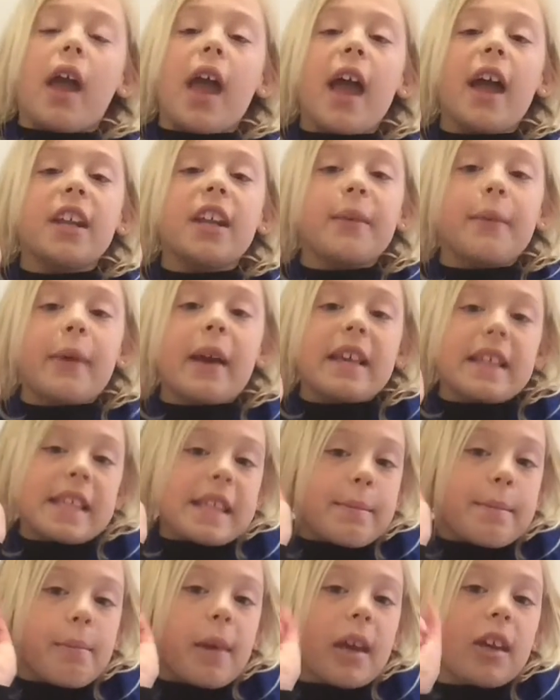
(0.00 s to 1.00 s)
Anyways,
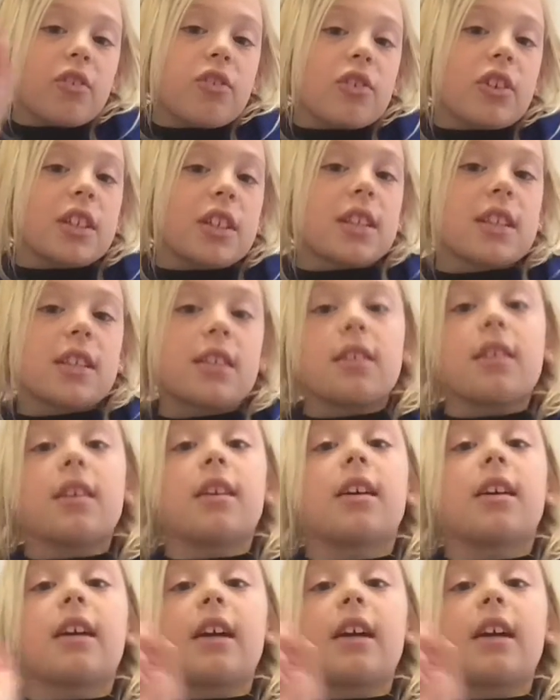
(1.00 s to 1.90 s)
make sure to